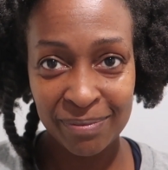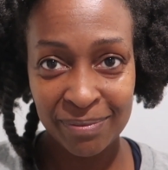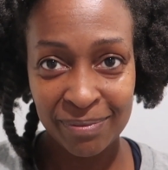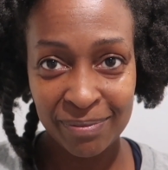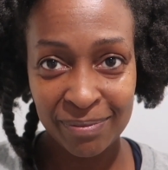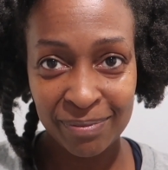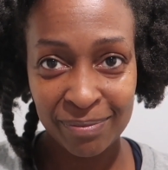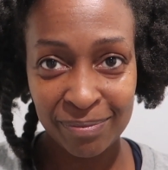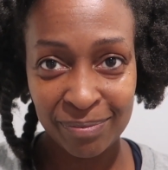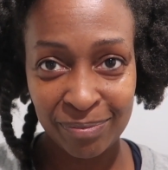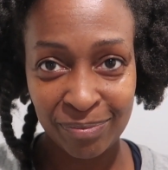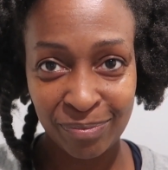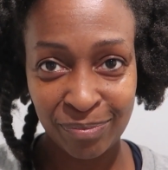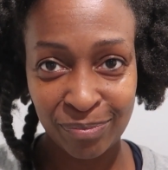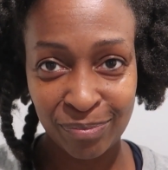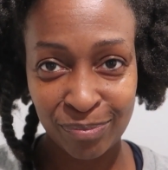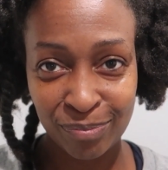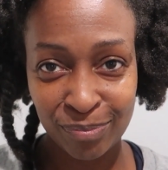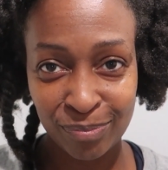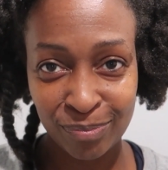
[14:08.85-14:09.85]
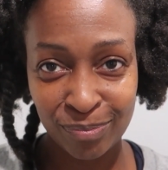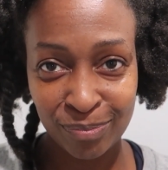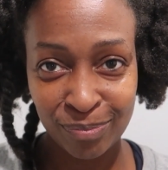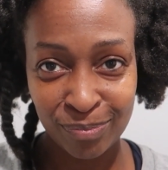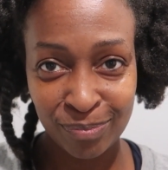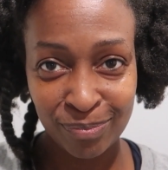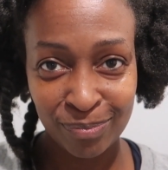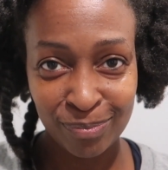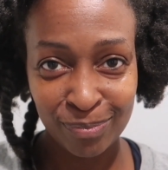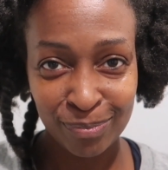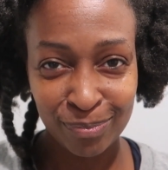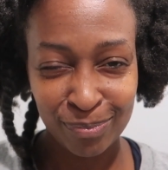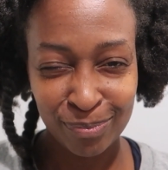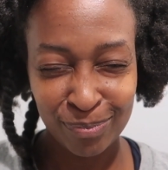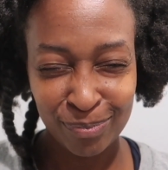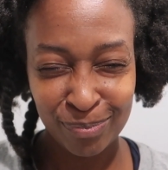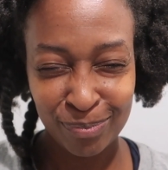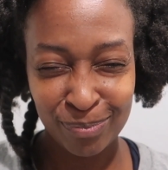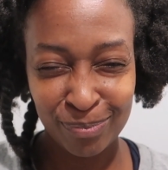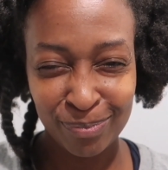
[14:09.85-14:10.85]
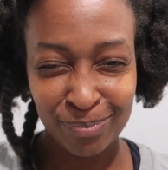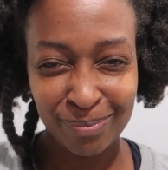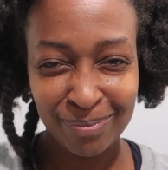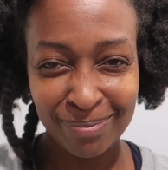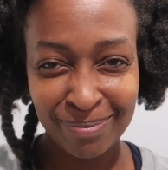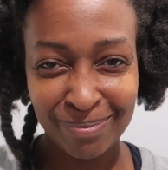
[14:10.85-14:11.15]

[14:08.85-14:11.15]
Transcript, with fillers: Yeah, that's what they tell you. Can't.